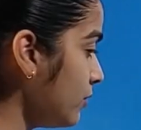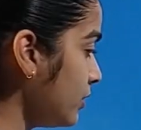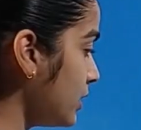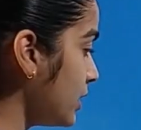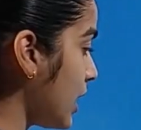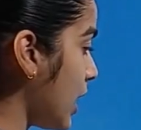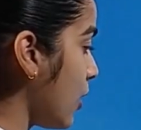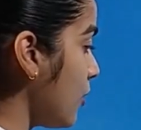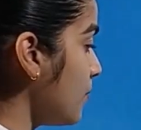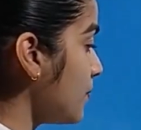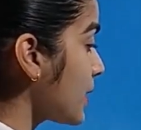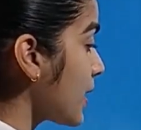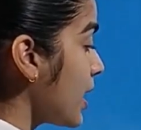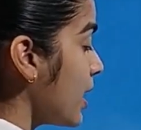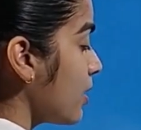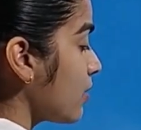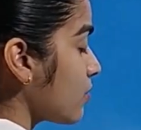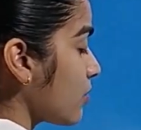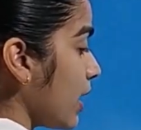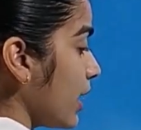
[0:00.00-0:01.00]
Now
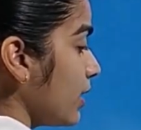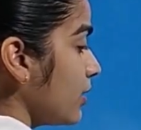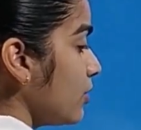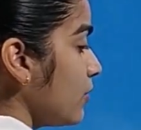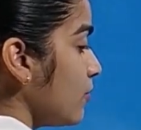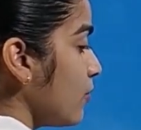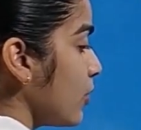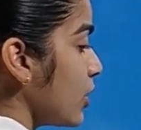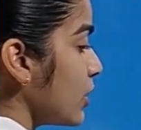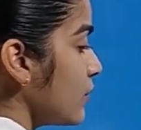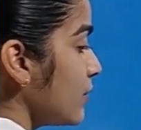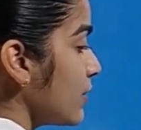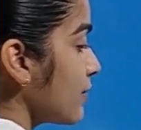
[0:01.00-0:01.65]
write the following